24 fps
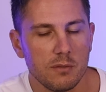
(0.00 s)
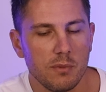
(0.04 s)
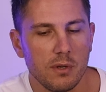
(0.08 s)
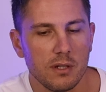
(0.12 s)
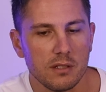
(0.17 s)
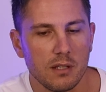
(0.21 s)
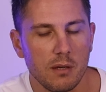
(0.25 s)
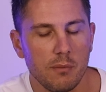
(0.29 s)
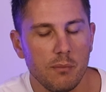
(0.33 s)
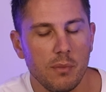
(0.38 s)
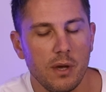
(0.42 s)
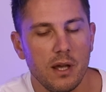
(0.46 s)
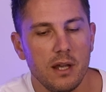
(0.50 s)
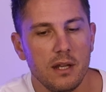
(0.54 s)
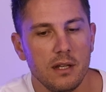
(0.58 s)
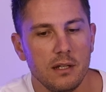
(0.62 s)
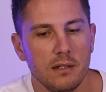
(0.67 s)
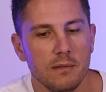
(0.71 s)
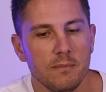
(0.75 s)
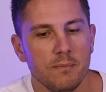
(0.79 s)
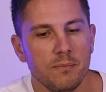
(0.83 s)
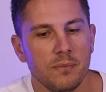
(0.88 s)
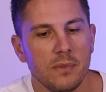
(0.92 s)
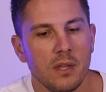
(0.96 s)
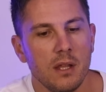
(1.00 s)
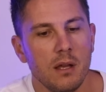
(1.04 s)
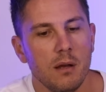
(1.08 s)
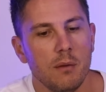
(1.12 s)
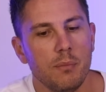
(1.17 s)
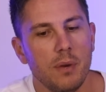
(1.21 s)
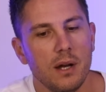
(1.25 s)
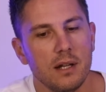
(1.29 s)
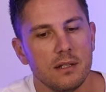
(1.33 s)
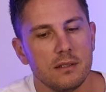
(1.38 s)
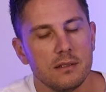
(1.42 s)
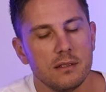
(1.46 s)
Plus campaign,
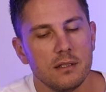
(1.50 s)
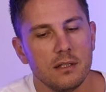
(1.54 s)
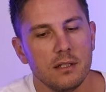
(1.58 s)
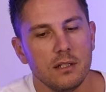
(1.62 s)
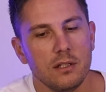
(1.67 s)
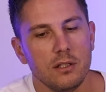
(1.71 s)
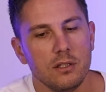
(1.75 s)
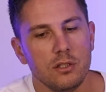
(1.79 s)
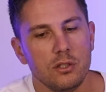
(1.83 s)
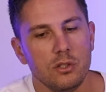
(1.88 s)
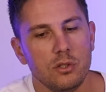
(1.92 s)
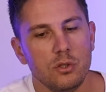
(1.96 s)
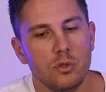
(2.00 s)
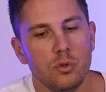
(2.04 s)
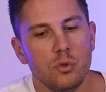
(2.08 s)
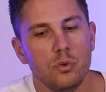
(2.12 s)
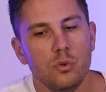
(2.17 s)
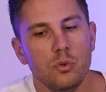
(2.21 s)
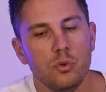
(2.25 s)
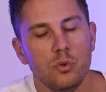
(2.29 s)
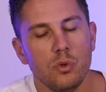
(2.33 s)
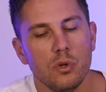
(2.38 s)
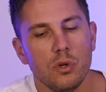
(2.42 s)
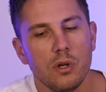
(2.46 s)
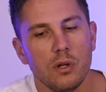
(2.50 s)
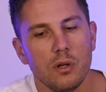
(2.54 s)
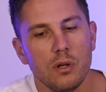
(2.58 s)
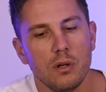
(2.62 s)
but you